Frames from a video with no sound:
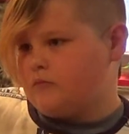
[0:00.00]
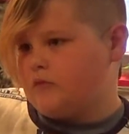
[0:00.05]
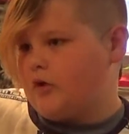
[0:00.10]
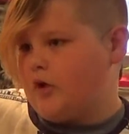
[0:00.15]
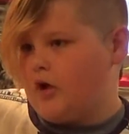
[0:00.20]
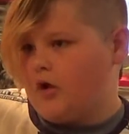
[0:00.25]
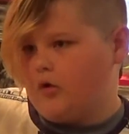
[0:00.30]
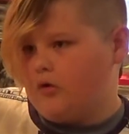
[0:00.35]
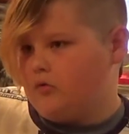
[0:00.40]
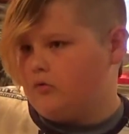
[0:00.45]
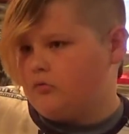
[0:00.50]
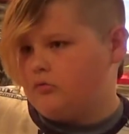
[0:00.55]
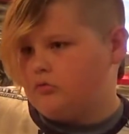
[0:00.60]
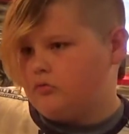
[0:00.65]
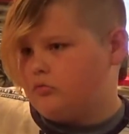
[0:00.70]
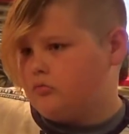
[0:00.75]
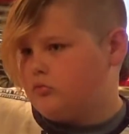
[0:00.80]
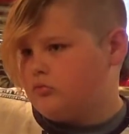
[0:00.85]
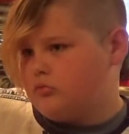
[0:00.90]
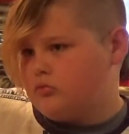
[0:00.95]
No.
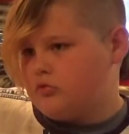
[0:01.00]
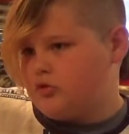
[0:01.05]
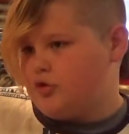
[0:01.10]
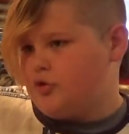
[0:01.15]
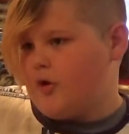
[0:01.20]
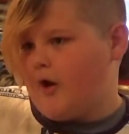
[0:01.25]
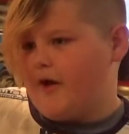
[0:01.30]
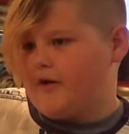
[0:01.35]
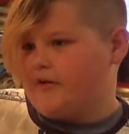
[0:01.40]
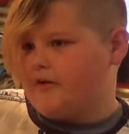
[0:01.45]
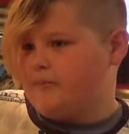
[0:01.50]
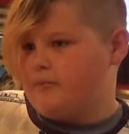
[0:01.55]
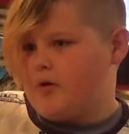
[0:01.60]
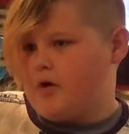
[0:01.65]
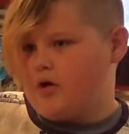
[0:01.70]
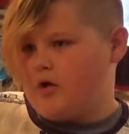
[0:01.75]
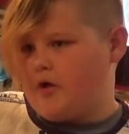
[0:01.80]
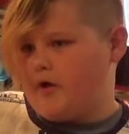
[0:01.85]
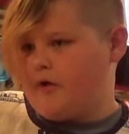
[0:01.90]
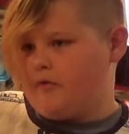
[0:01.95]
You had it about
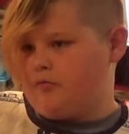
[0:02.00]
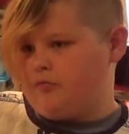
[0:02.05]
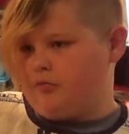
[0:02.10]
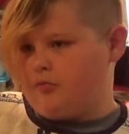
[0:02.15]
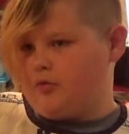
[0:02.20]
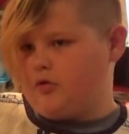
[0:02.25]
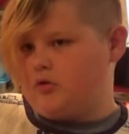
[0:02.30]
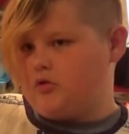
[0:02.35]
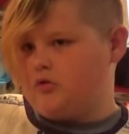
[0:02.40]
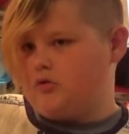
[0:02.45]
halfway.